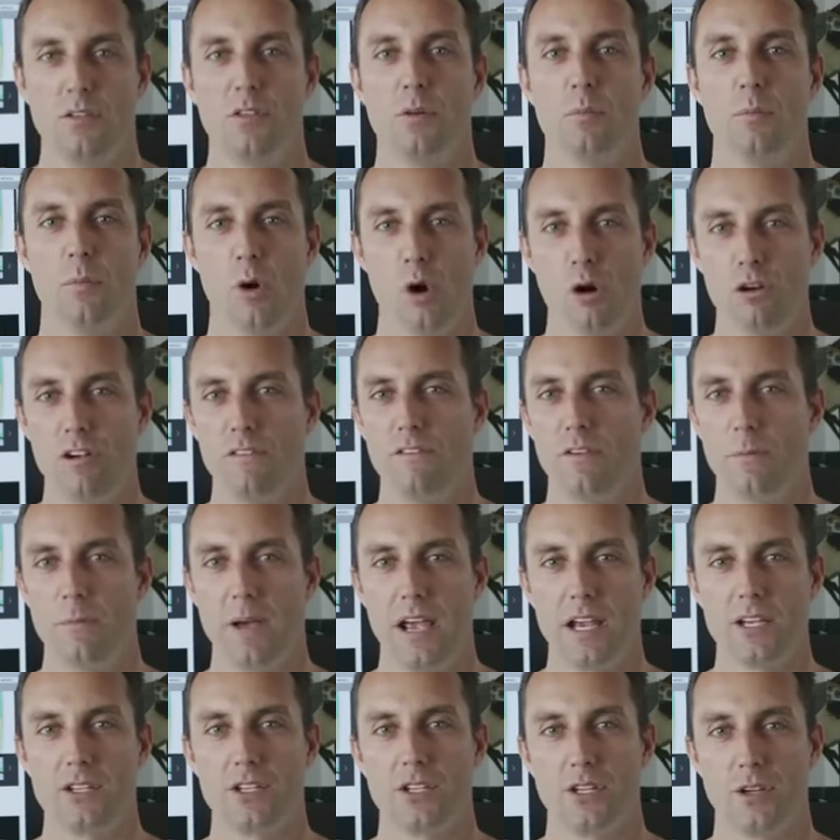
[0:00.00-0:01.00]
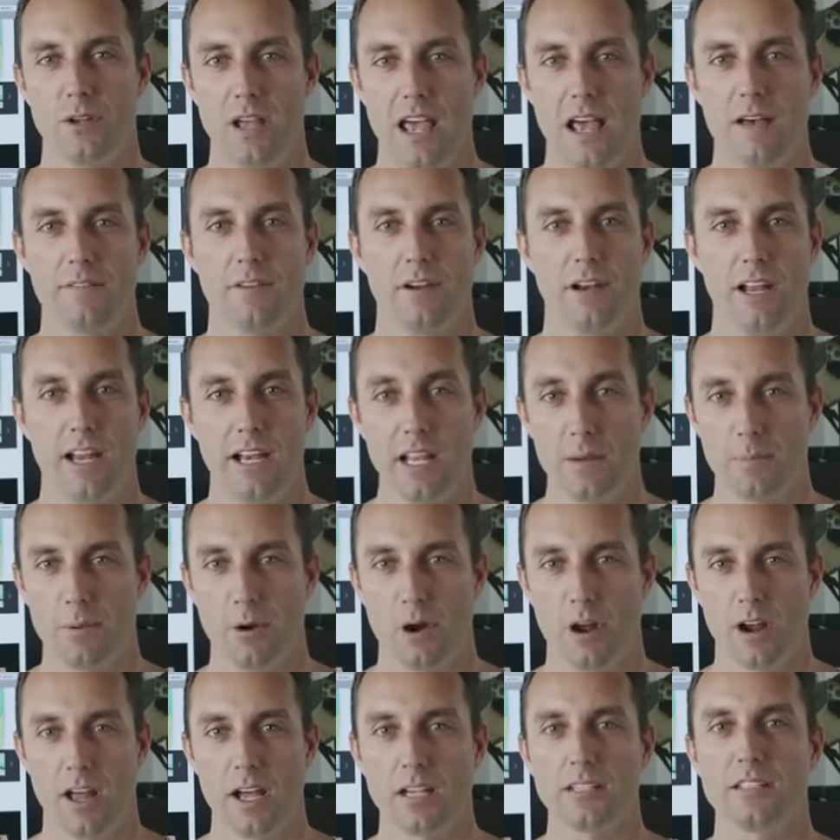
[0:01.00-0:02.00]
The more information you have on any
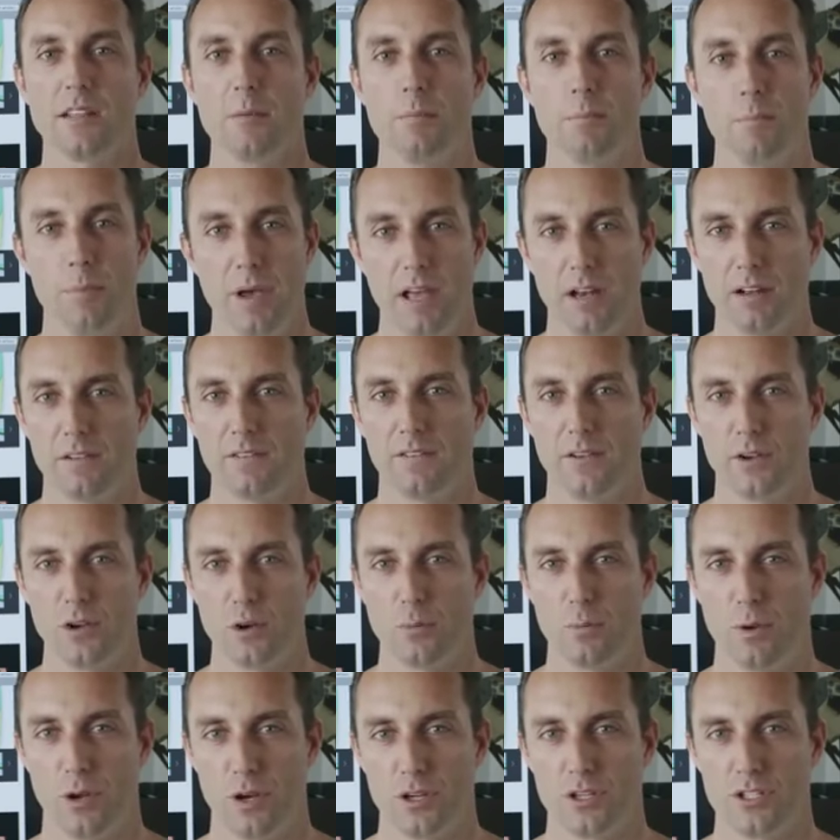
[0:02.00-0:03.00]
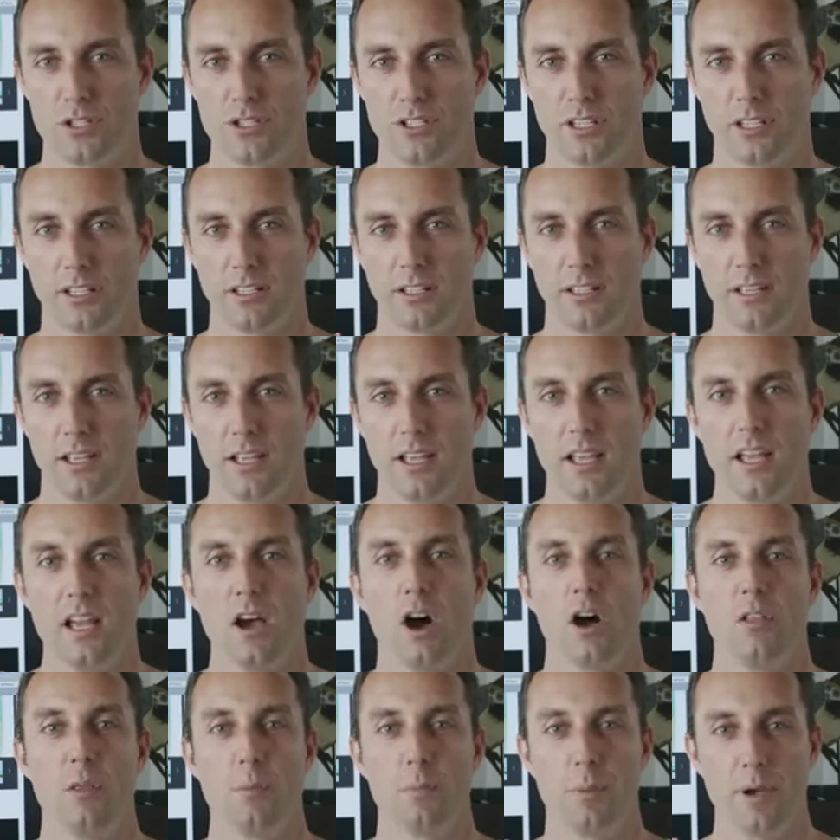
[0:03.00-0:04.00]
product, the better for your purchasing.
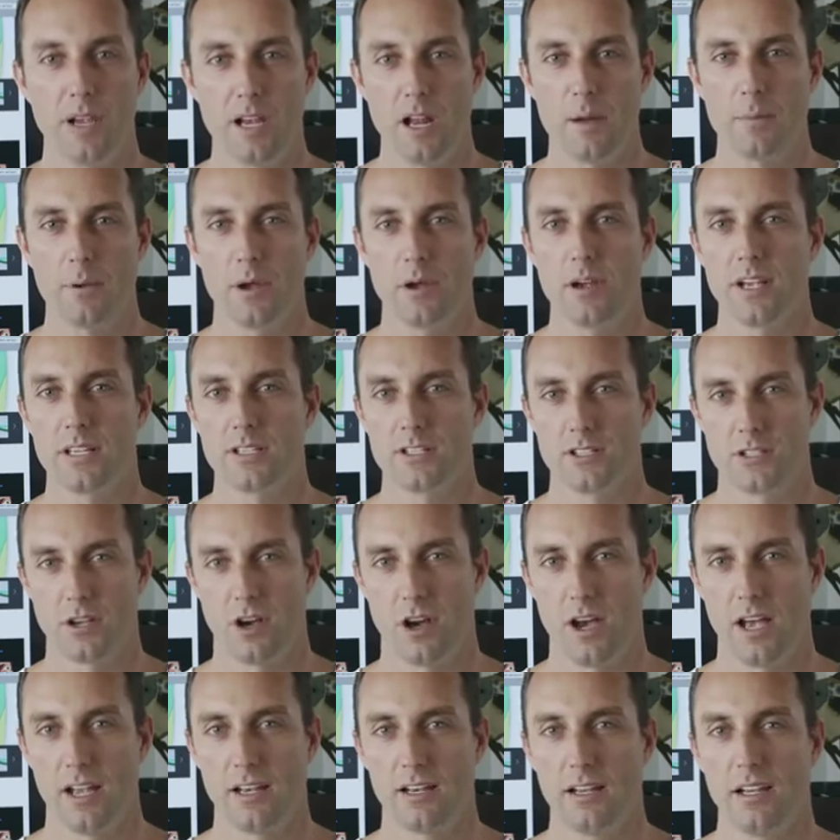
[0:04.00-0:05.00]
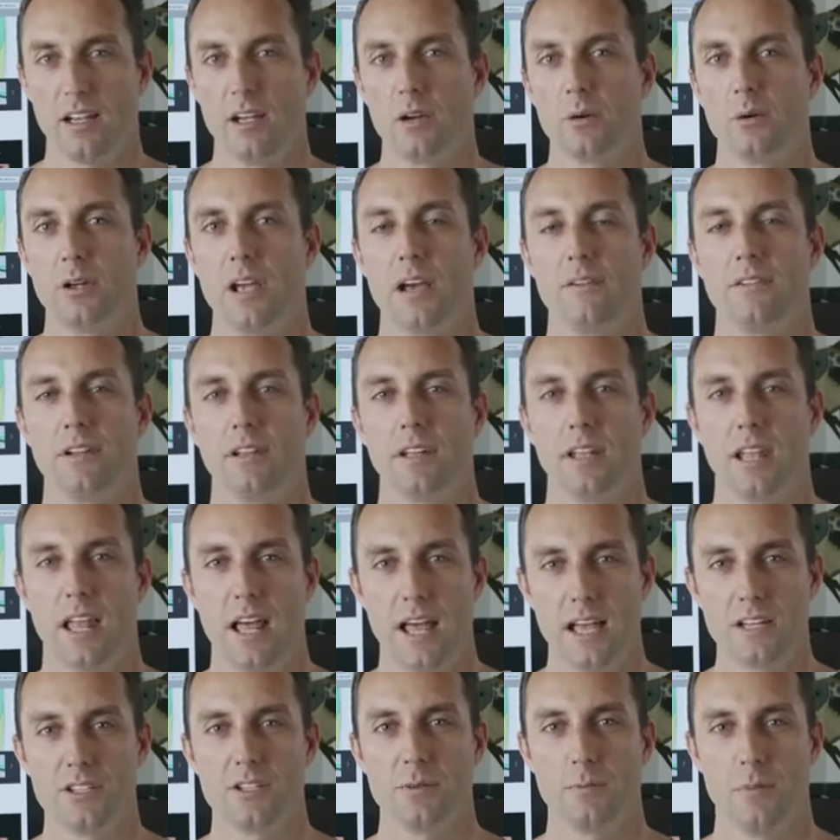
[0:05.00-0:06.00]
On the BWS site, we have a
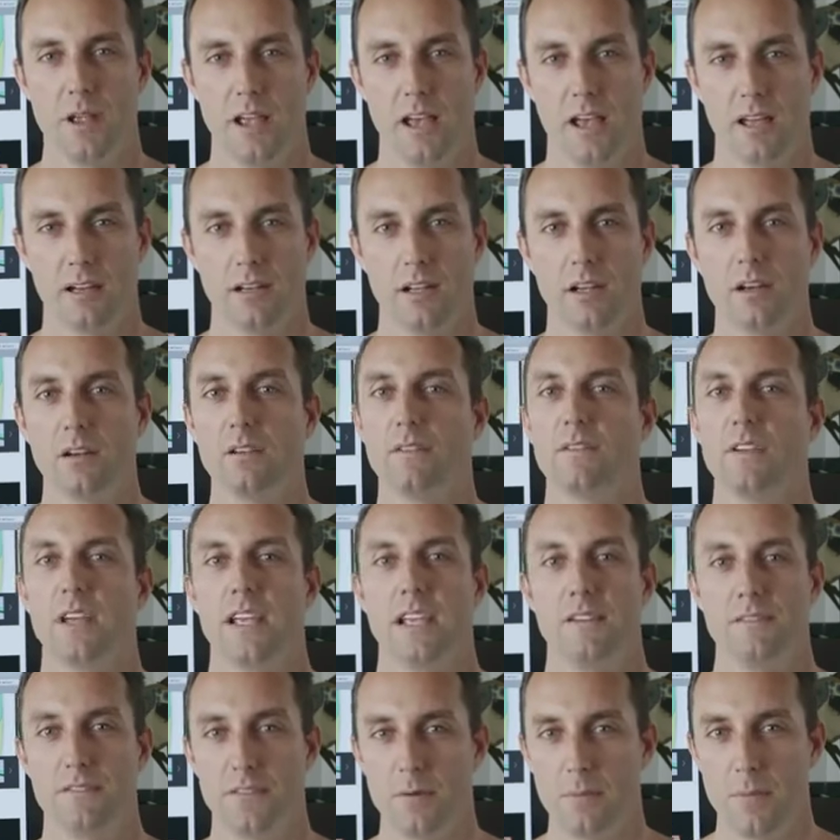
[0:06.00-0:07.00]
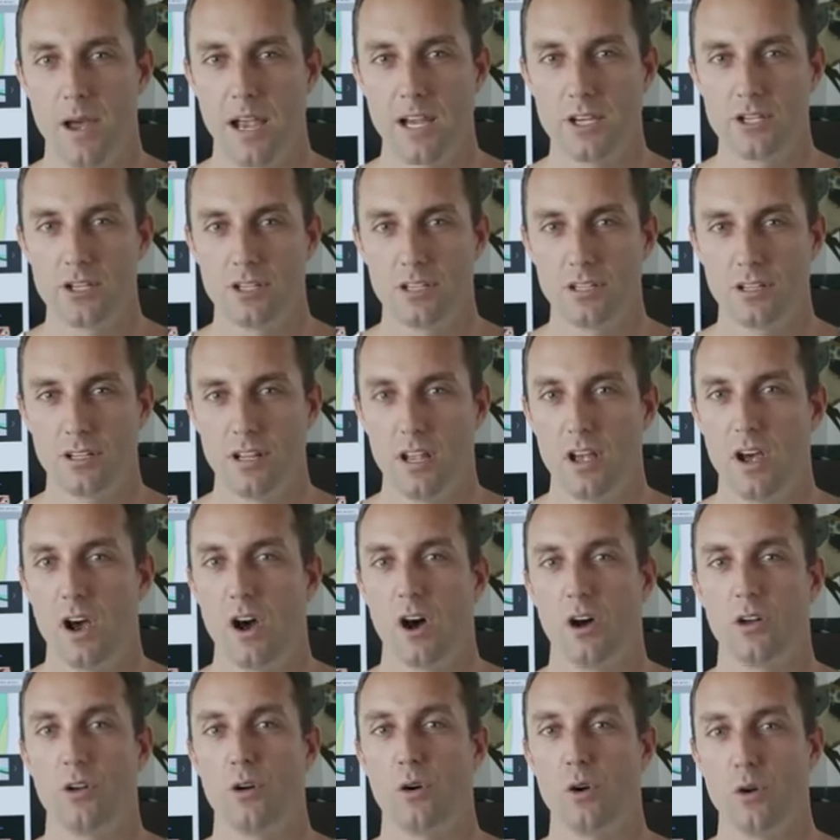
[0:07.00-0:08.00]
large amount of information
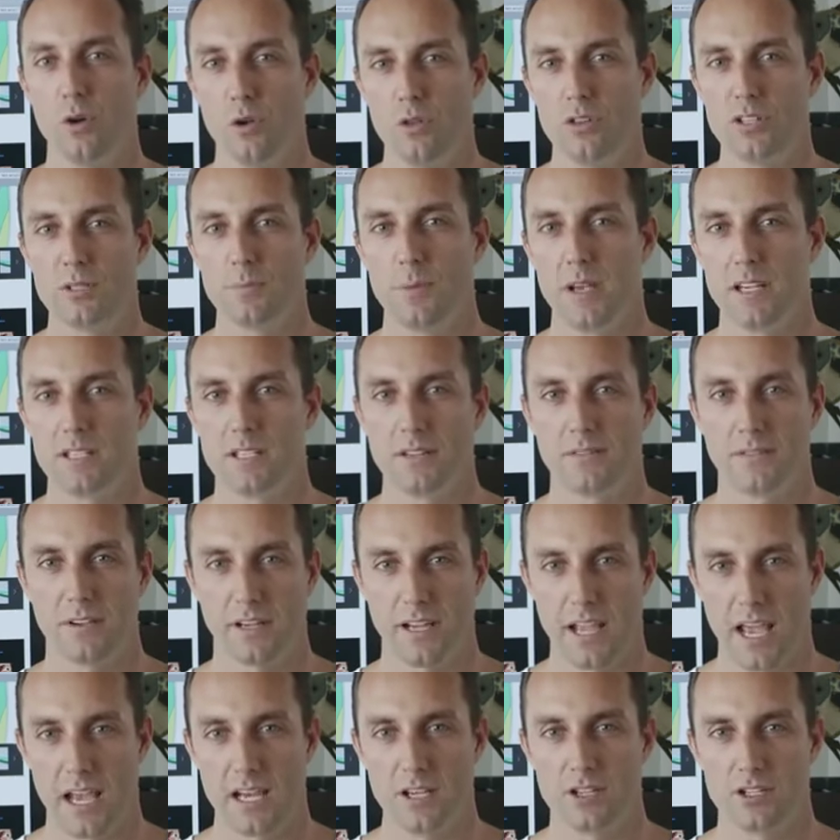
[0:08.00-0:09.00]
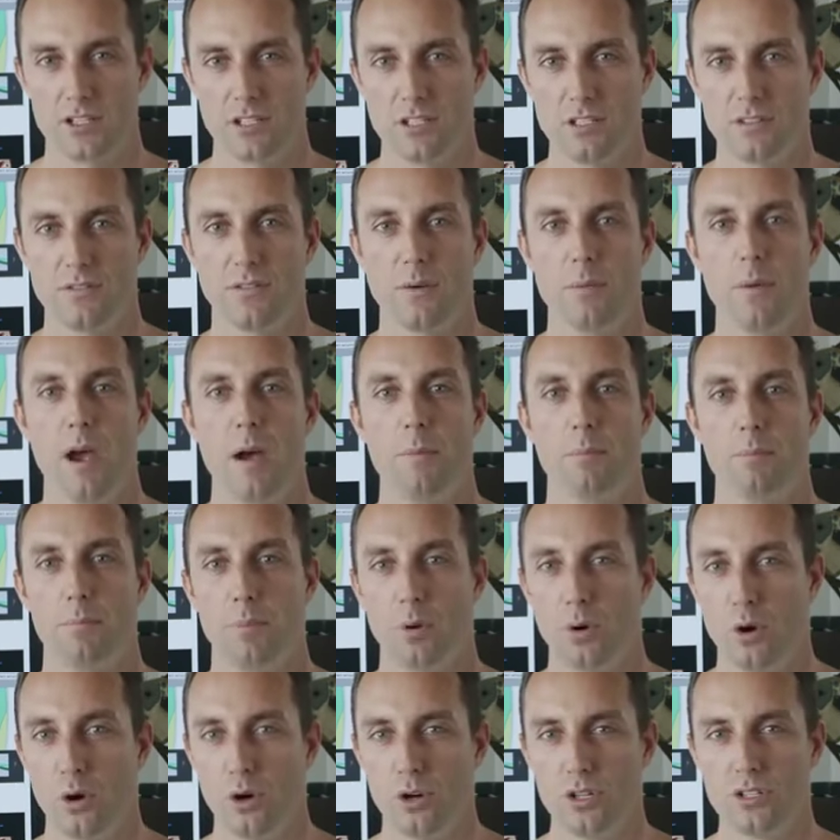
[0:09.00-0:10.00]
on all the specifications from our
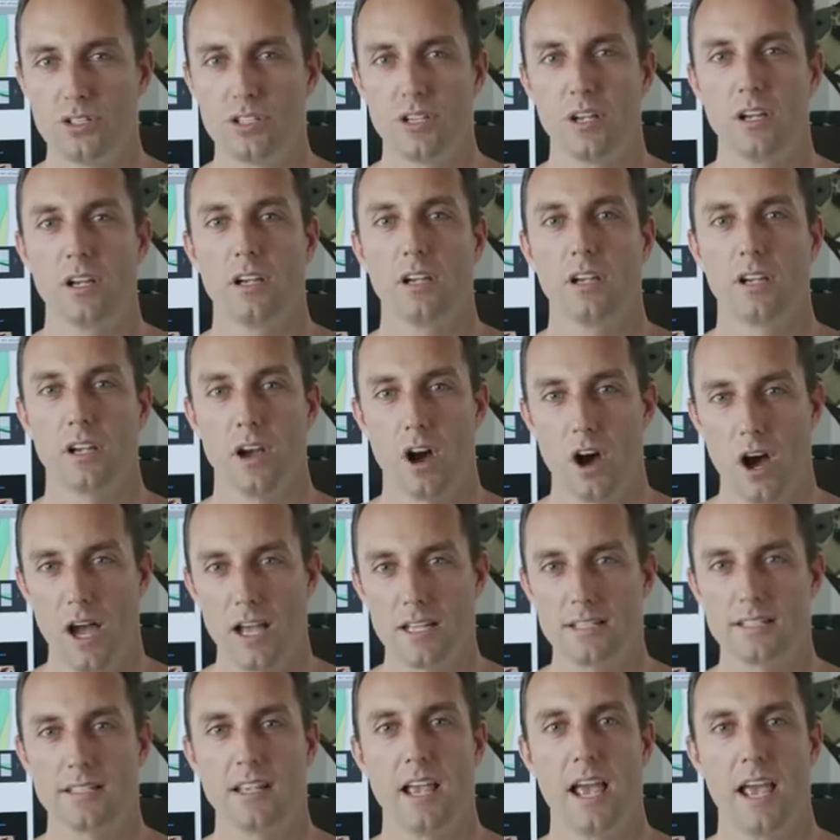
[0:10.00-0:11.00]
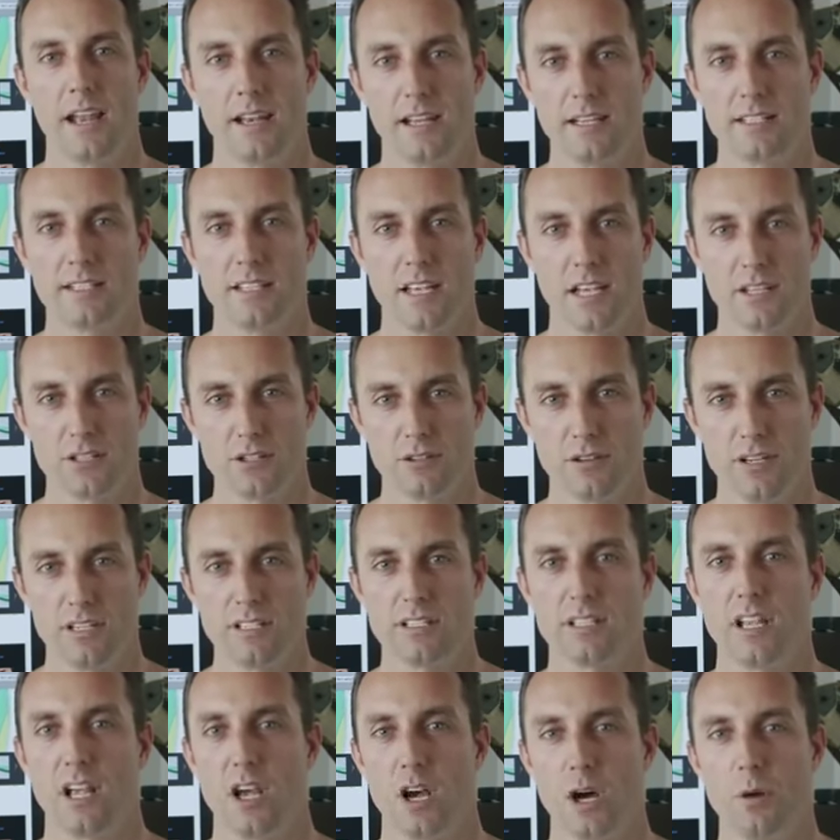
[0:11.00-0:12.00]
boards, kites and accessories
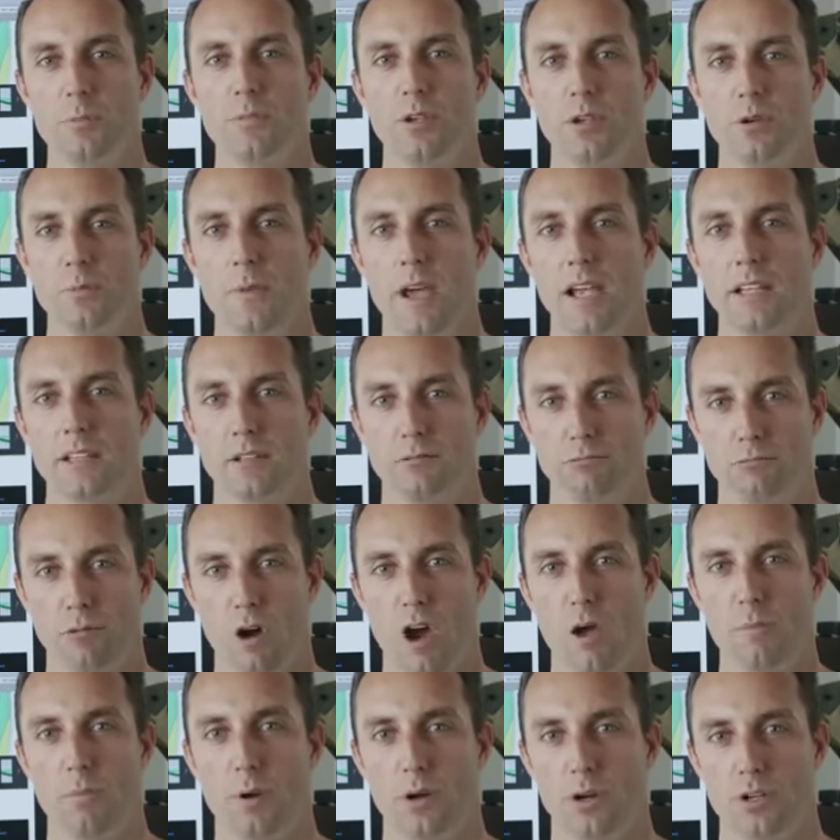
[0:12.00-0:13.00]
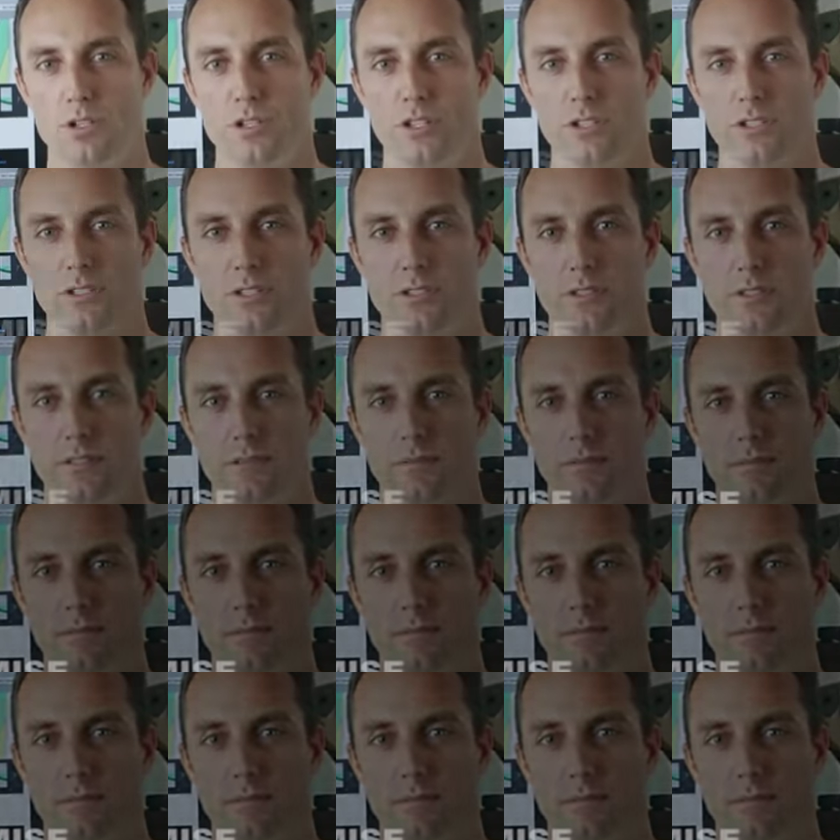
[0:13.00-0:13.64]
to help you make the right purchase.